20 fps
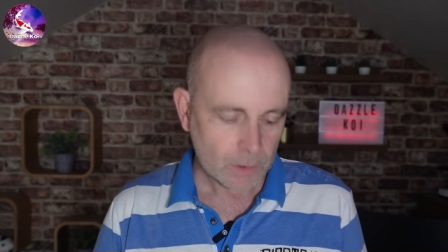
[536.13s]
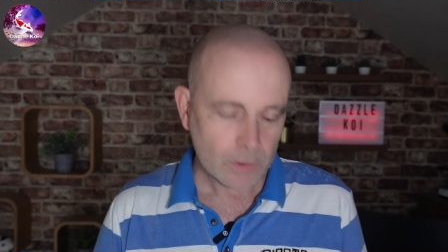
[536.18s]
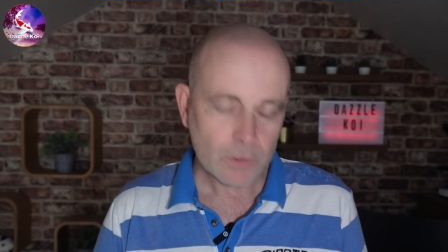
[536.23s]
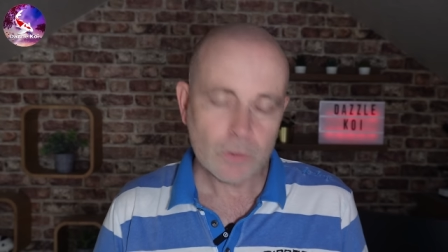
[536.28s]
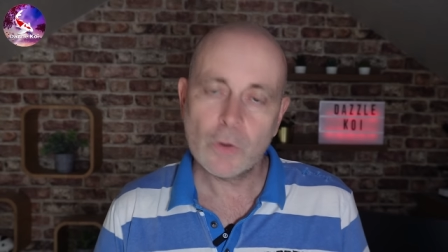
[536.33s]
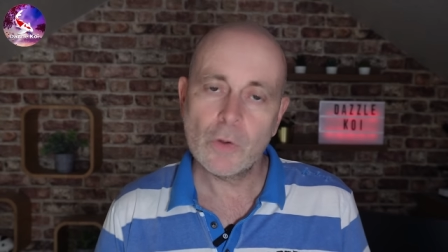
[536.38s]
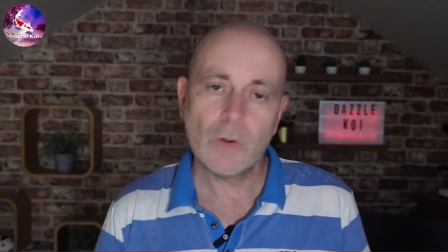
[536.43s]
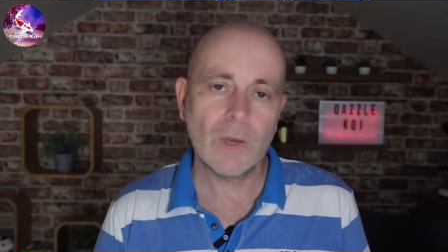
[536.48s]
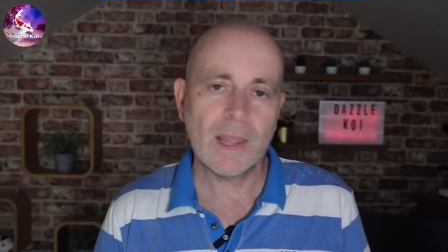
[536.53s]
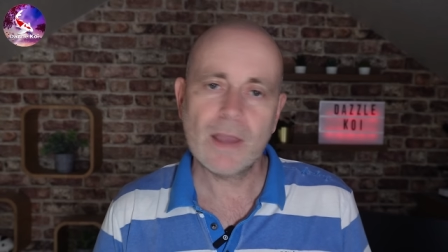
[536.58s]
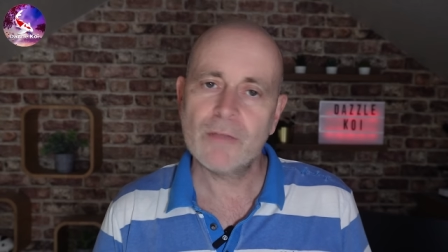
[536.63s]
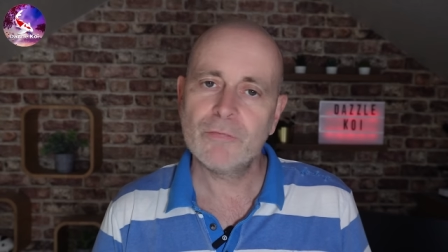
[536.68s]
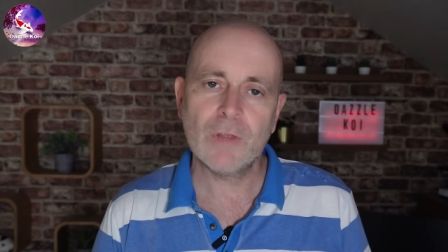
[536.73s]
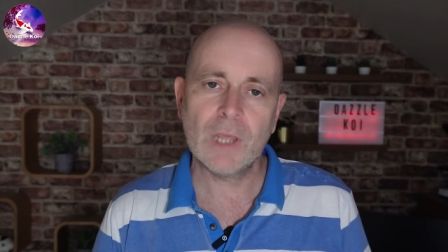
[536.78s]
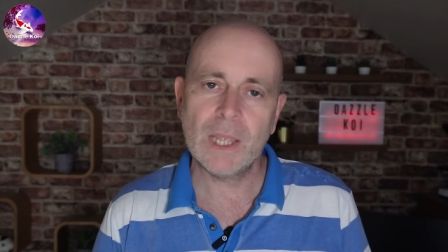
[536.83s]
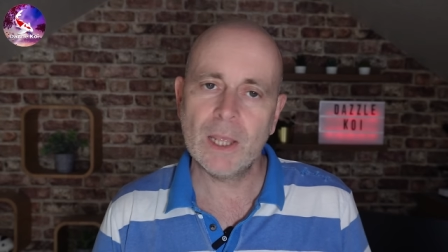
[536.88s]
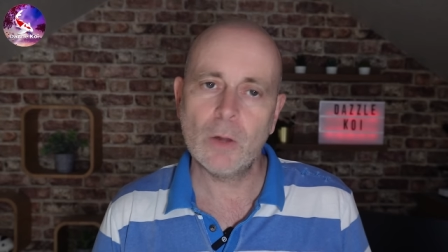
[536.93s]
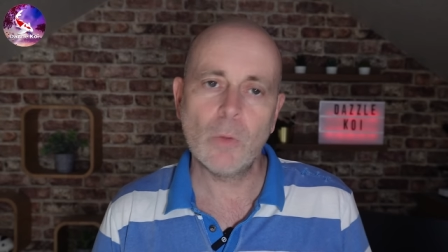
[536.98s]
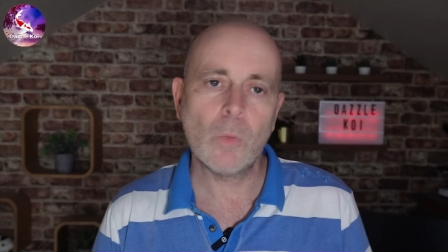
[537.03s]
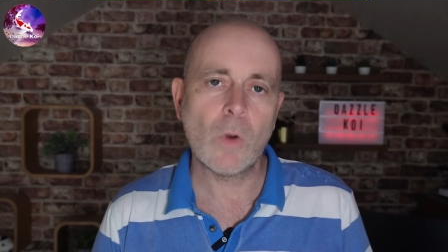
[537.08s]
you only have
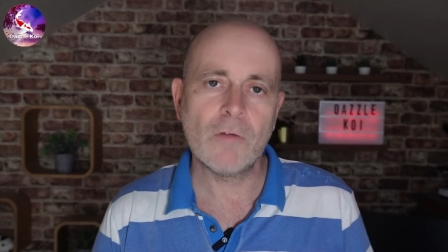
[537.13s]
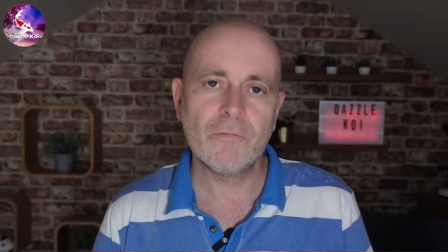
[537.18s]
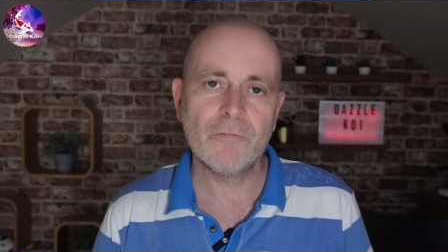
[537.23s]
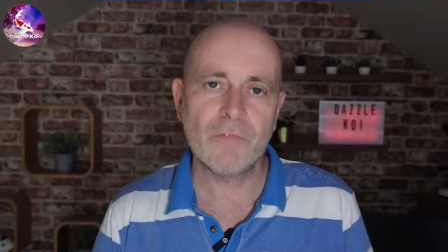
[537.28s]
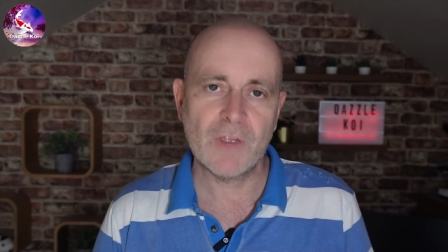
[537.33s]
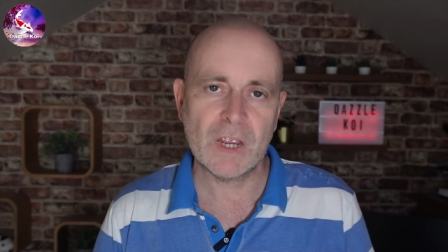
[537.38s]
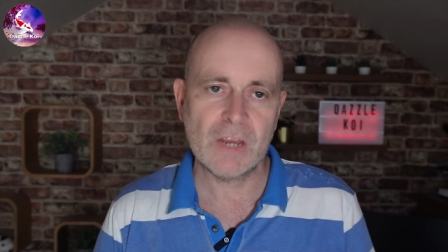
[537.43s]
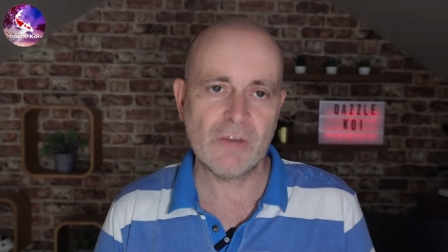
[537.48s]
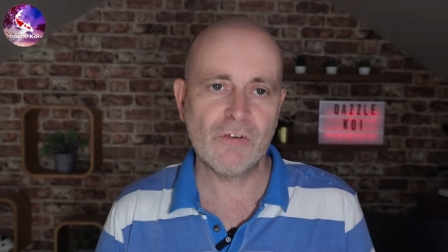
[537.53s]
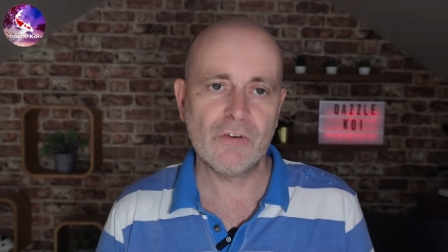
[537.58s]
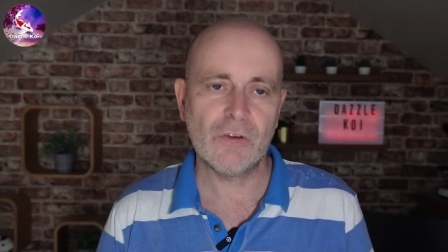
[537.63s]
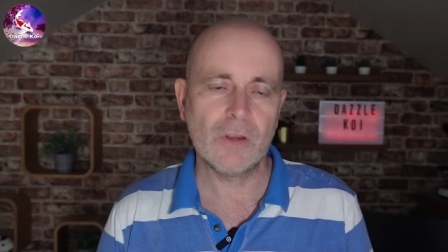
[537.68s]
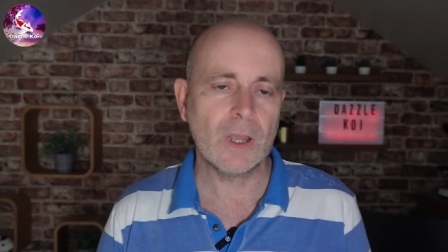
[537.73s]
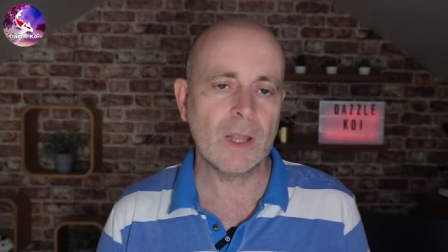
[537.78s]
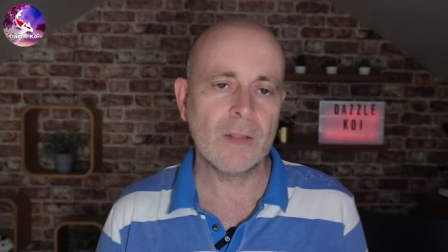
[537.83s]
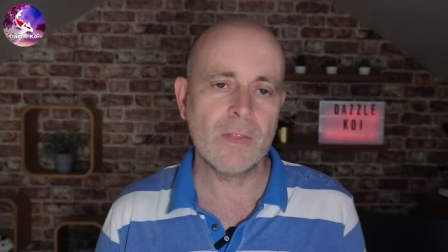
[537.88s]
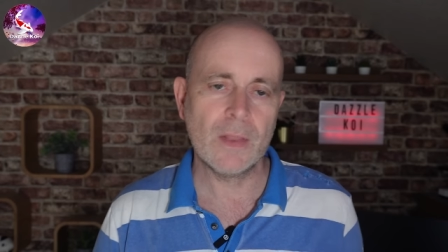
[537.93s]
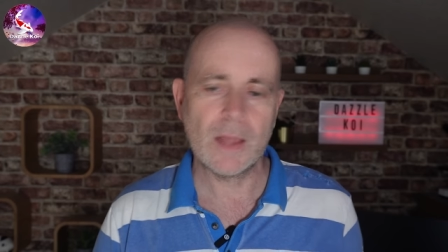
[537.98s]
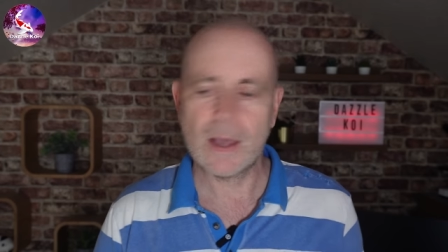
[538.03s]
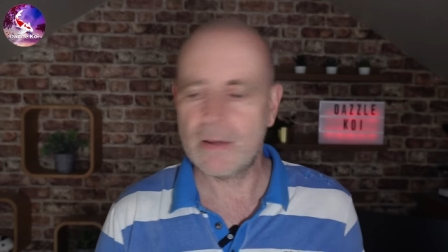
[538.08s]
to kill one fish,
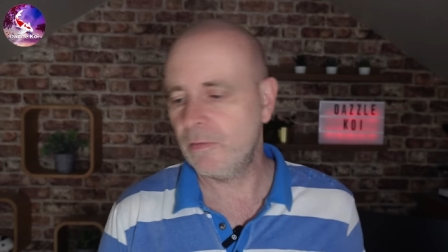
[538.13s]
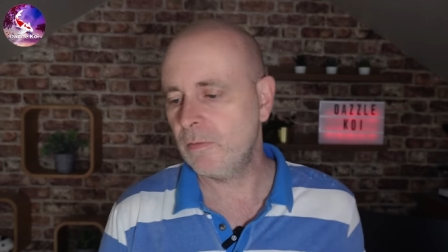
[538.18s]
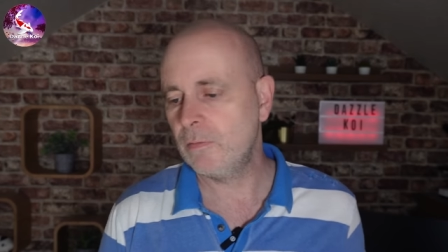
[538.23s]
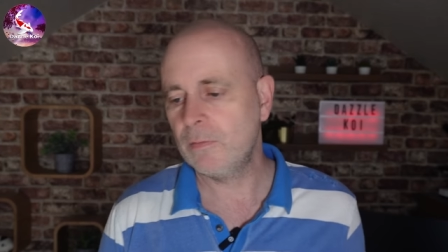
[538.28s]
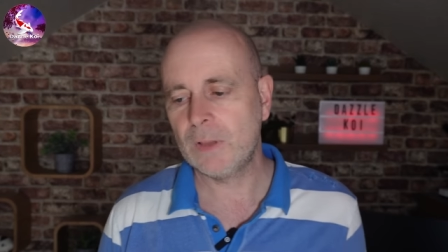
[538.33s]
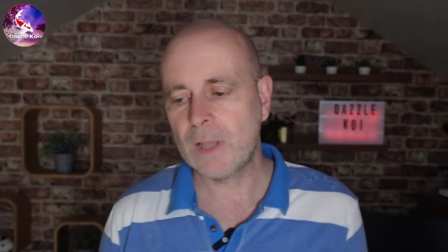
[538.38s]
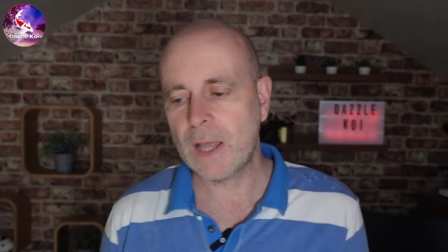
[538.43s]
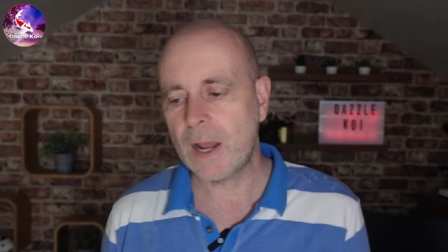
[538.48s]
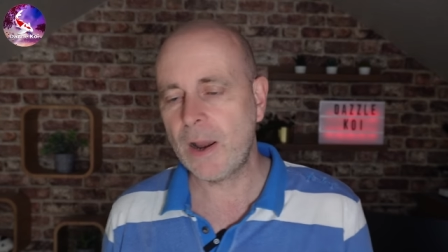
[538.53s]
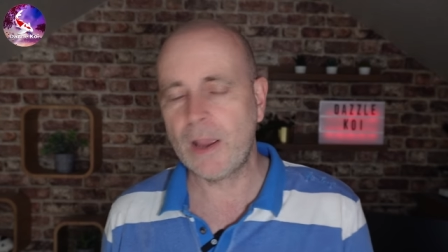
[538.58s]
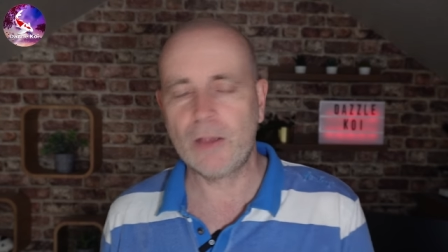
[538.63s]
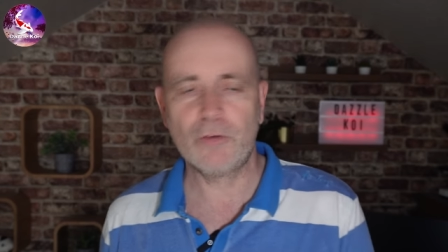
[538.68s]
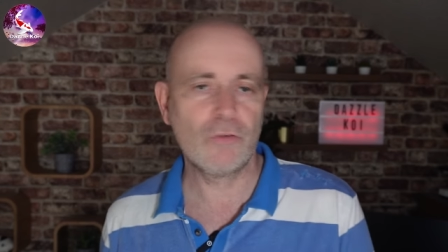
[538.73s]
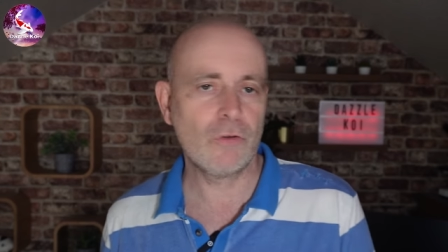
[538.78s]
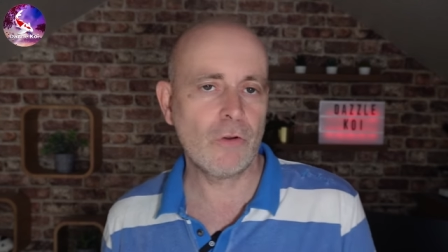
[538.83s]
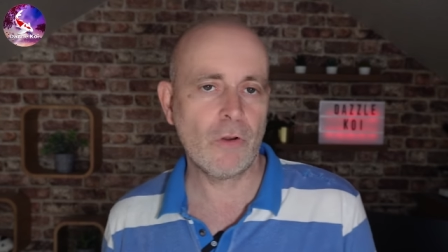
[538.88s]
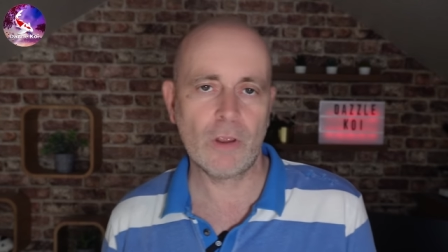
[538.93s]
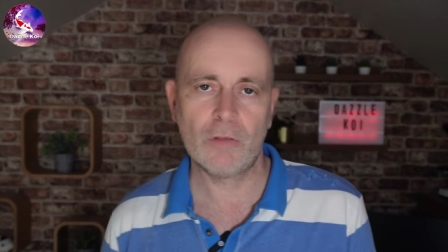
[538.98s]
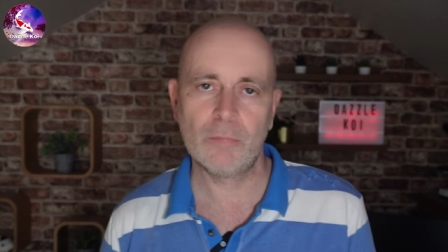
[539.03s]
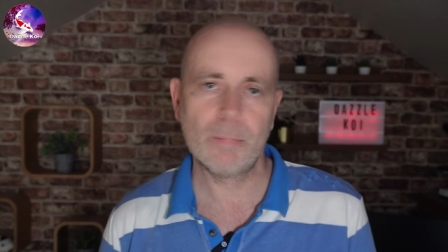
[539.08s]
and that
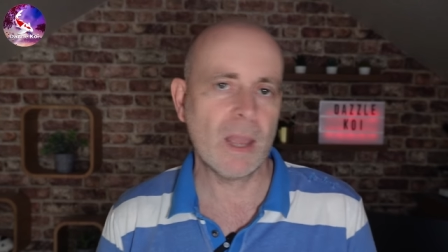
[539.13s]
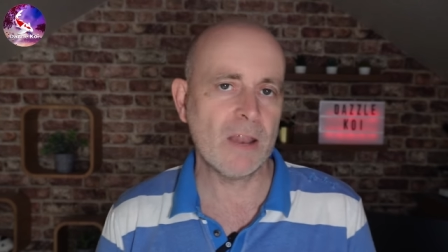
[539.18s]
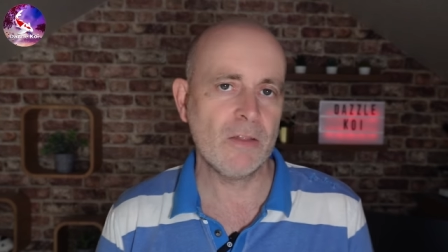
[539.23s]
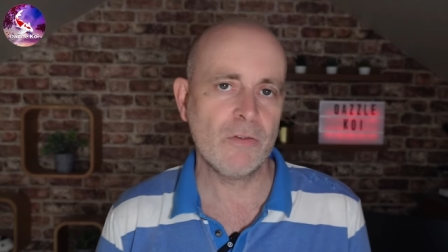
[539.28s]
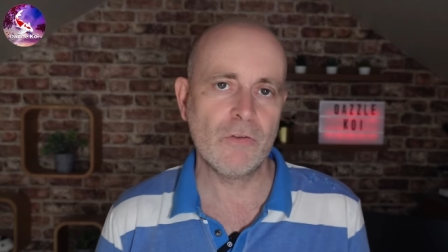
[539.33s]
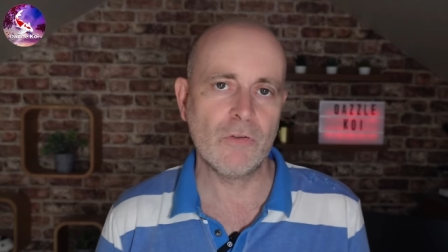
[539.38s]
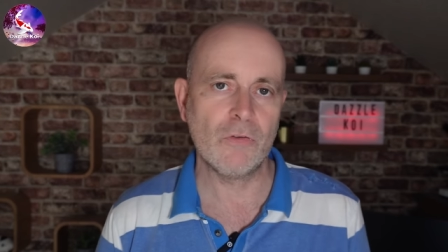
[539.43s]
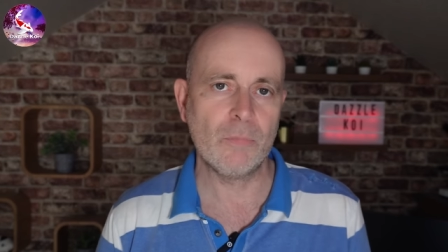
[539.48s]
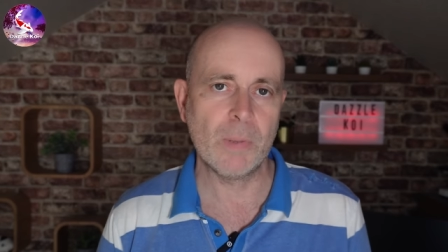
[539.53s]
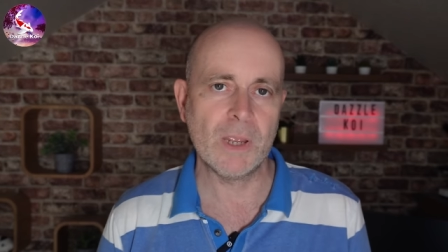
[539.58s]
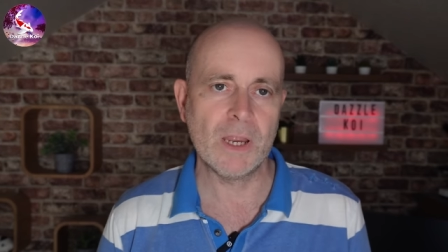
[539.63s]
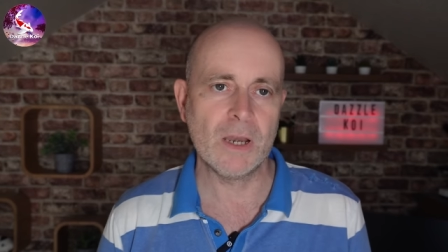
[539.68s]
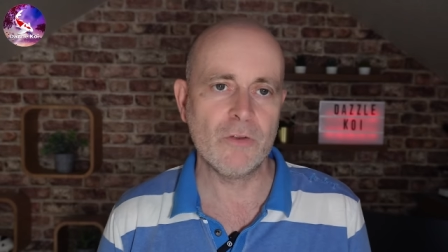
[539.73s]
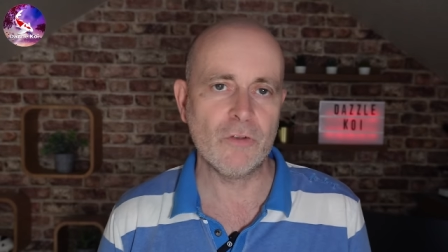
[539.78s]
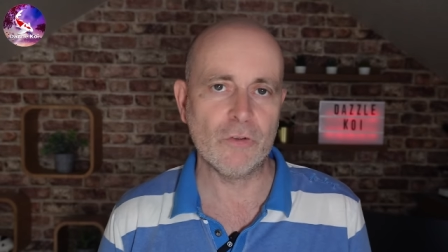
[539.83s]
extra expense is being